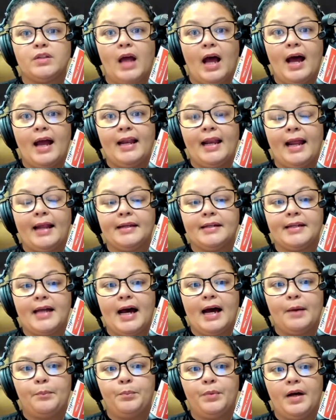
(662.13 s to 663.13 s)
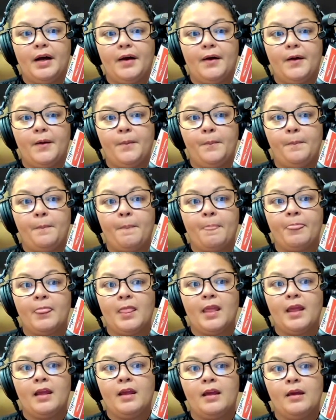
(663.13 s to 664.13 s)
I landed up
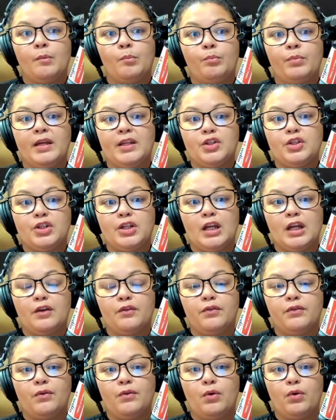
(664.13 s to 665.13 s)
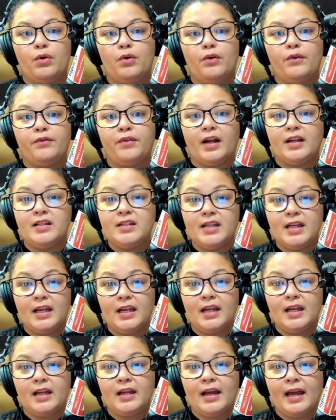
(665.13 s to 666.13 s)
pitching for
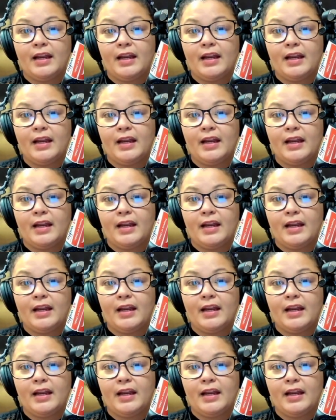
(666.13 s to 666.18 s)
funding